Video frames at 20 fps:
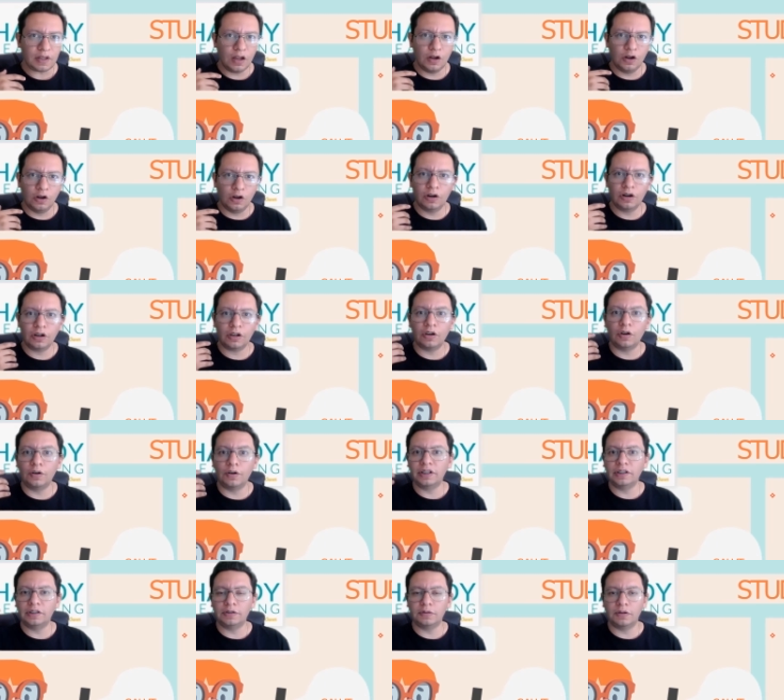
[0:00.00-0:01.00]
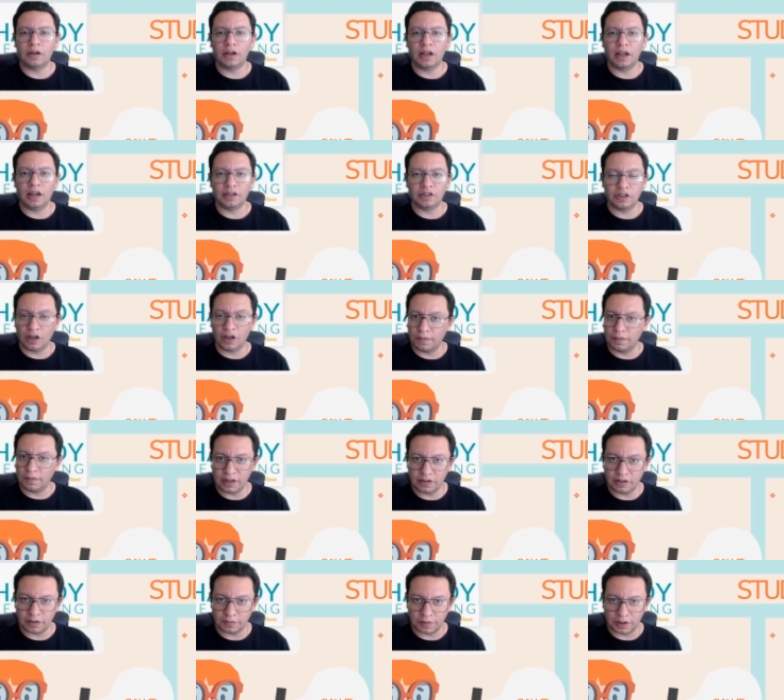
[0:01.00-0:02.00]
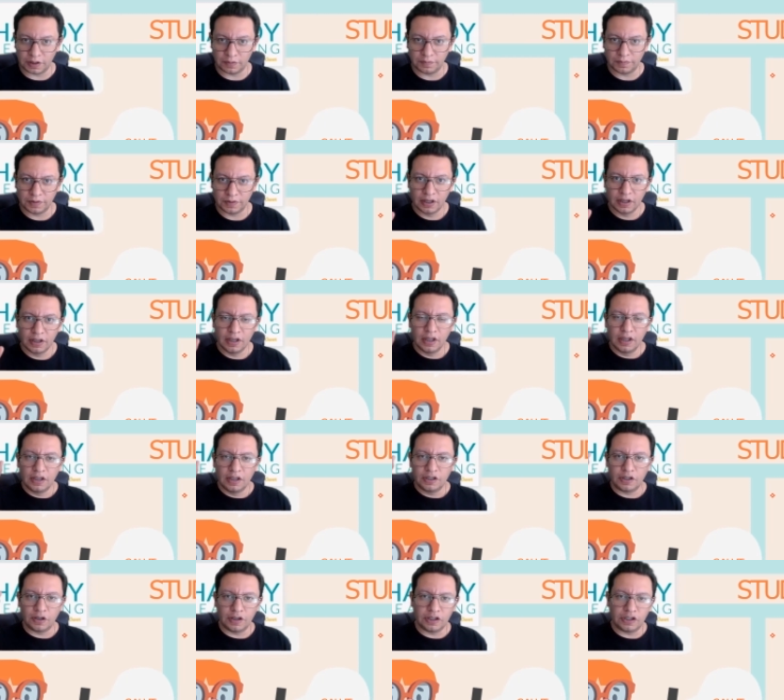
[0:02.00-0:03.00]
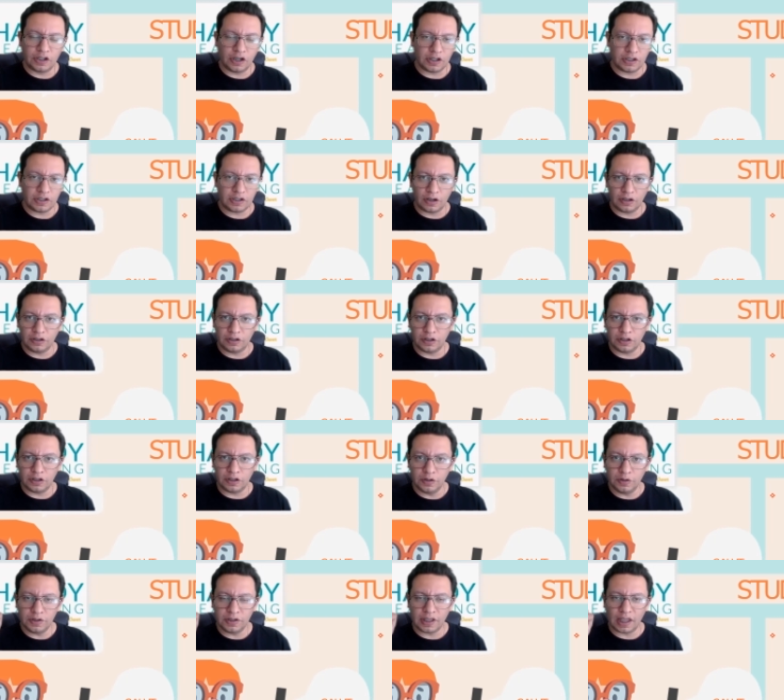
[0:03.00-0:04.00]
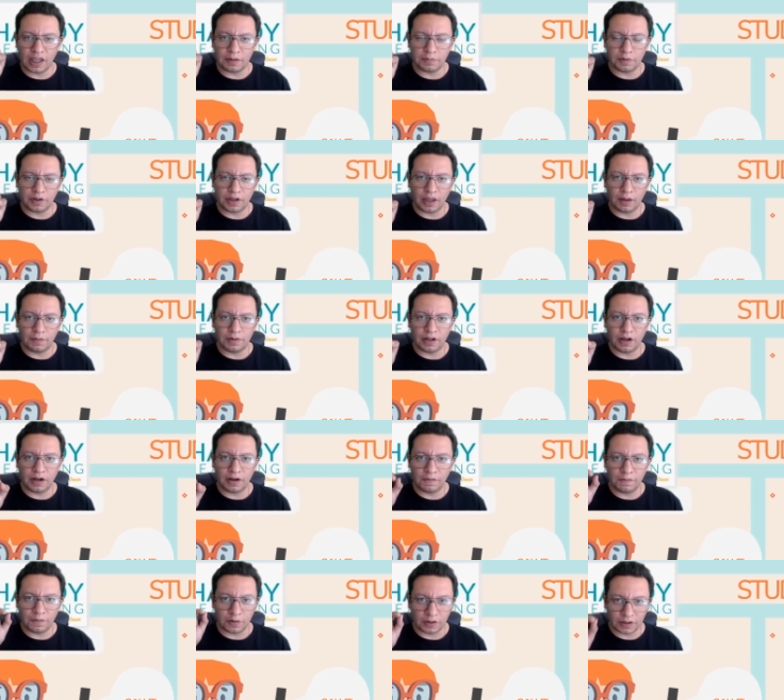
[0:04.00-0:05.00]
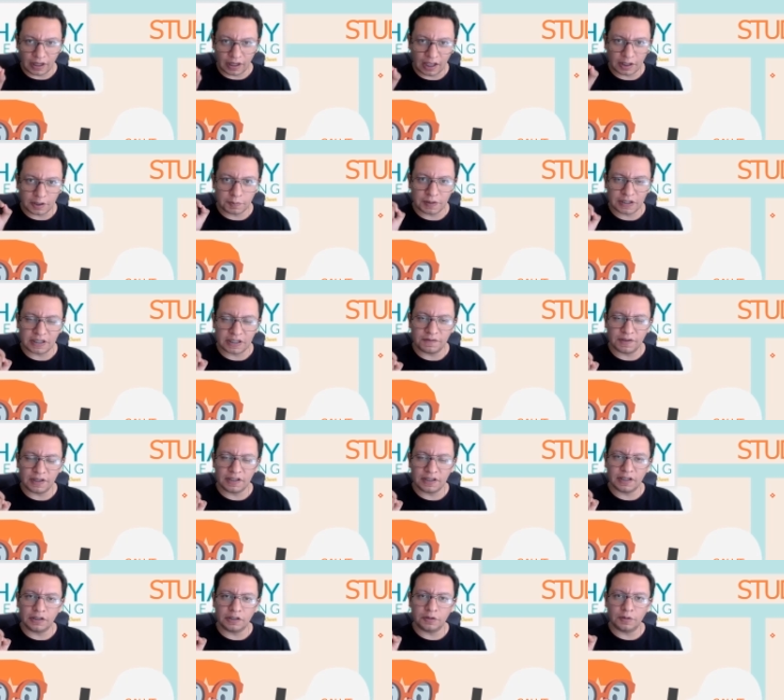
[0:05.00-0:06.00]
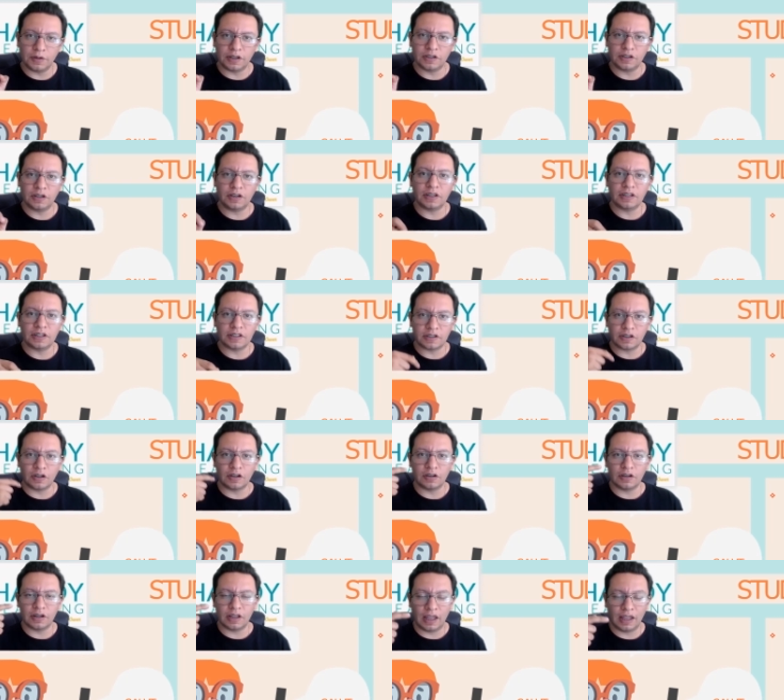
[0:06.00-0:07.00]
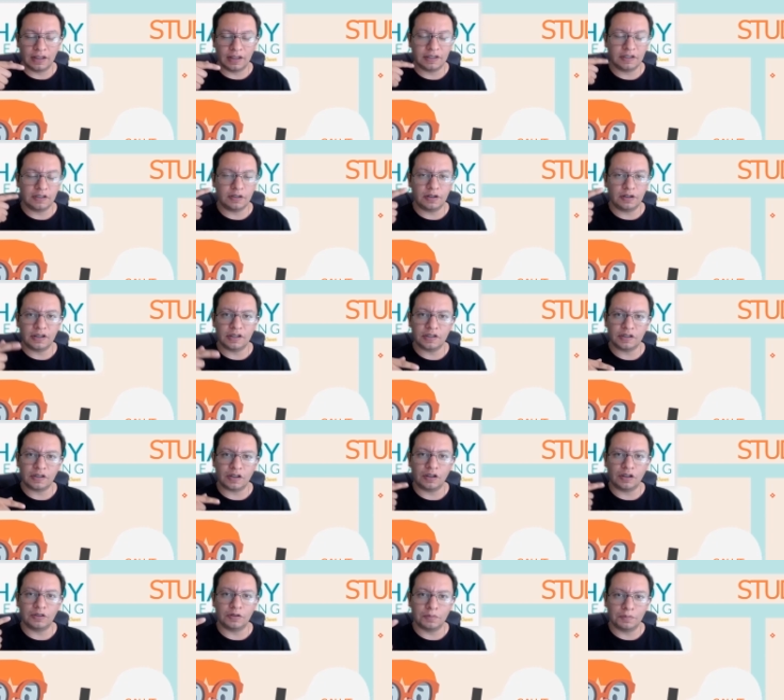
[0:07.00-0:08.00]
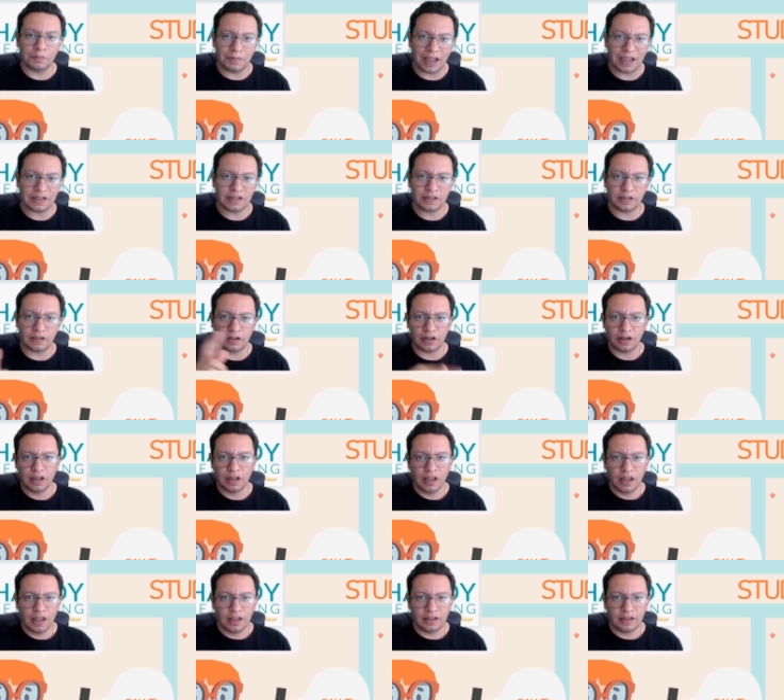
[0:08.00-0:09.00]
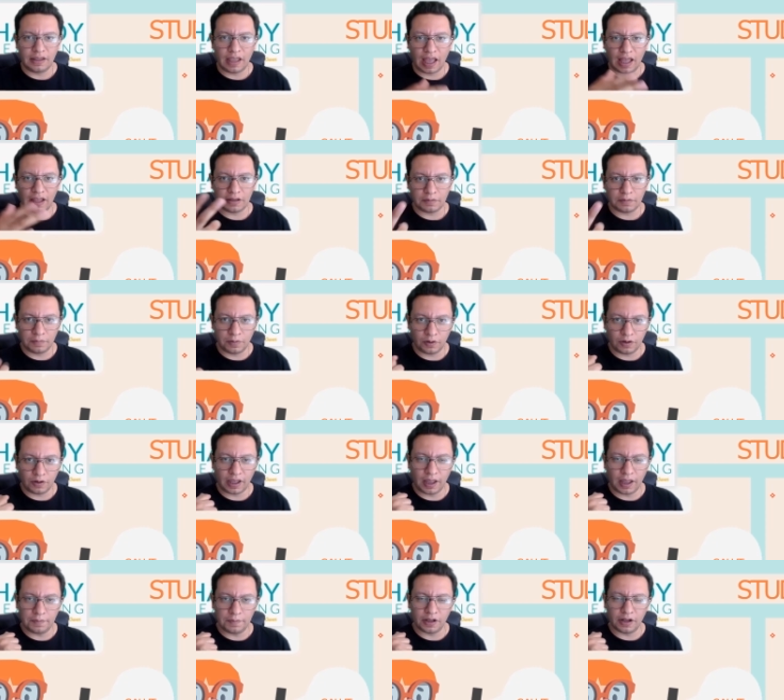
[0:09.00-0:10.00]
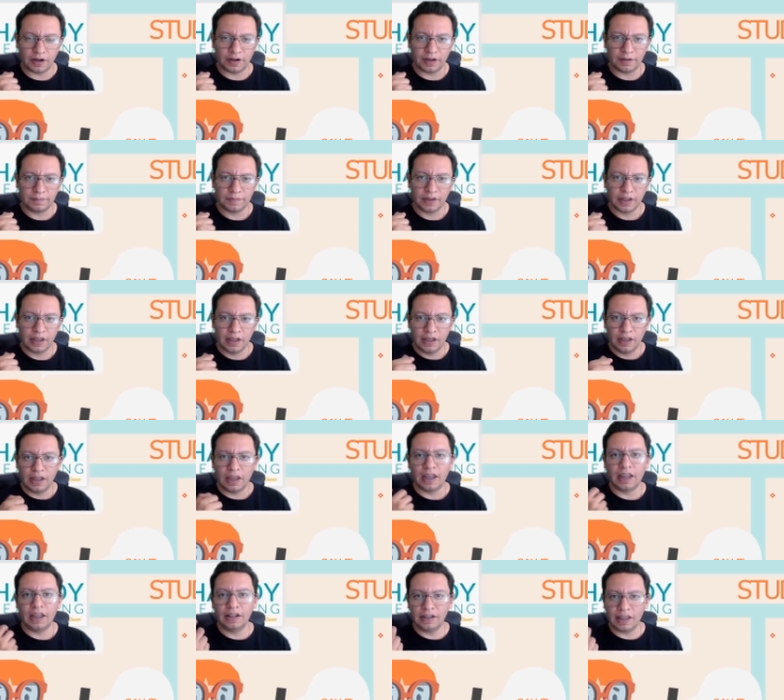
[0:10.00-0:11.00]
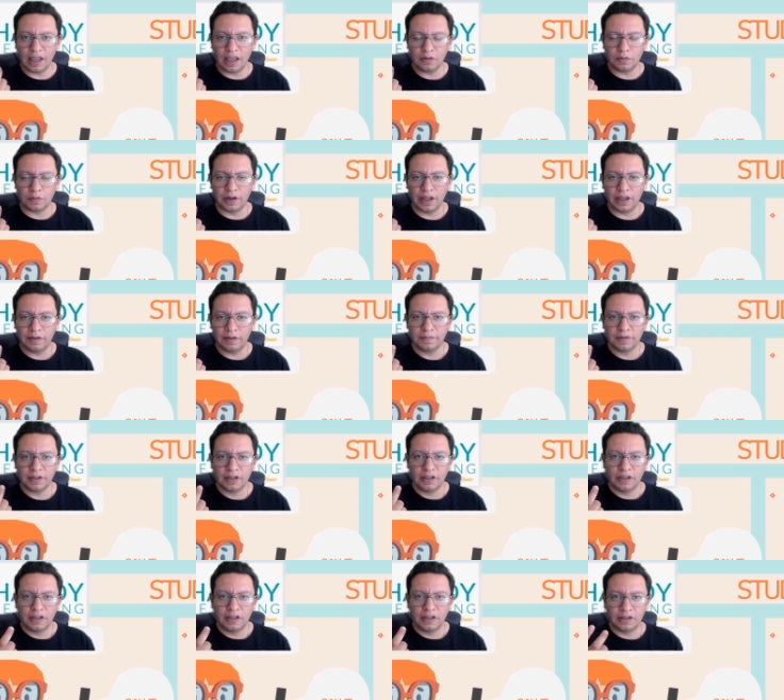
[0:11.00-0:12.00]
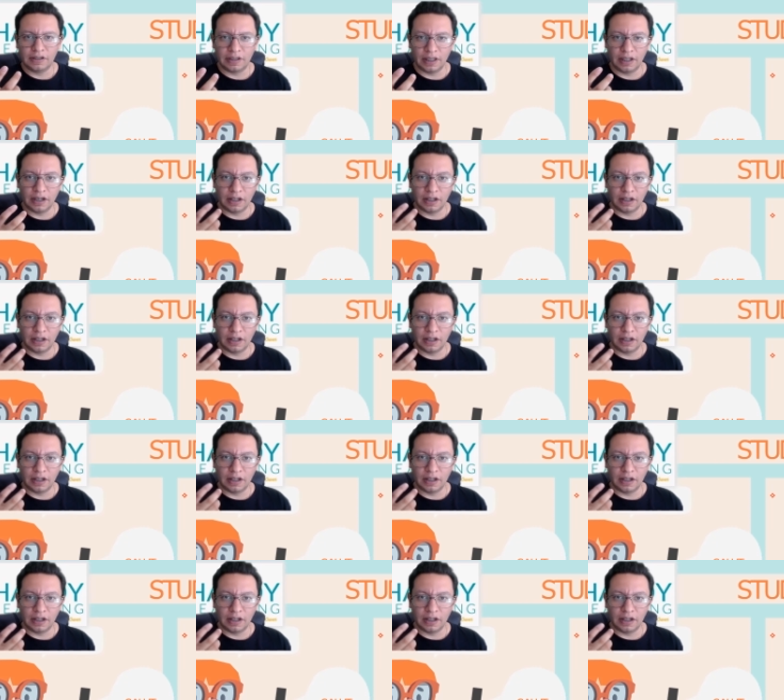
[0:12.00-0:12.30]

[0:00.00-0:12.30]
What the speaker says: or going to a job interview. So he's just going to use that vocabulary for that specific situation, and the student is going to master that vocabulary. In that way, the